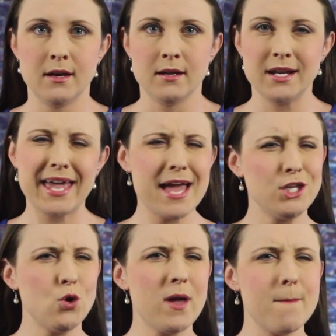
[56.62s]
Now,
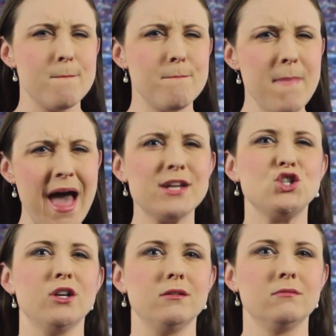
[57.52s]
can you
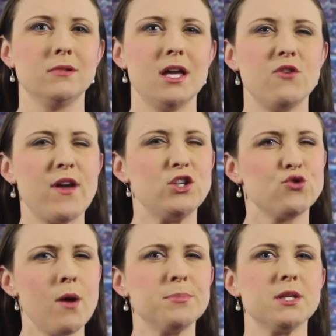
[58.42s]
imagine if a
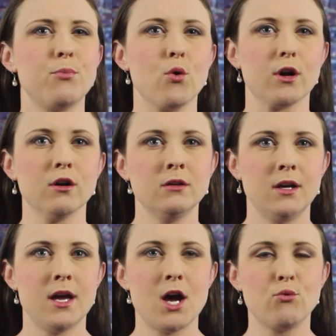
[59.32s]
Trump supporter
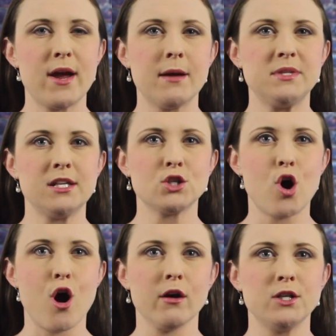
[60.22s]
had rammed his
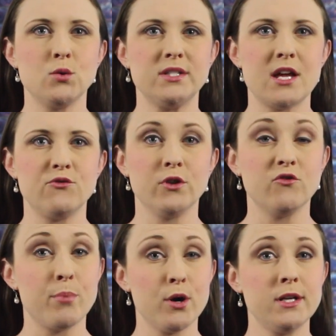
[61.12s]
car into a tent full
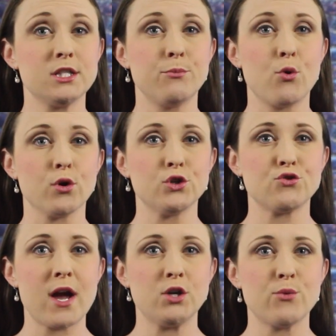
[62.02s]
of Bernie supporters
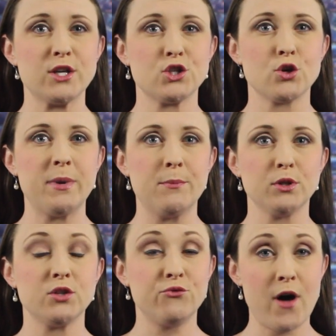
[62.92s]
trying to register
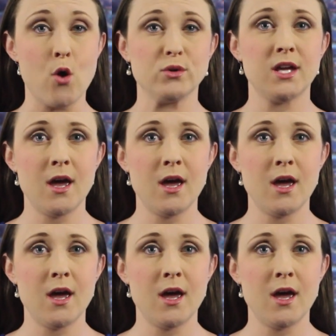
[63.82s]
people to vote?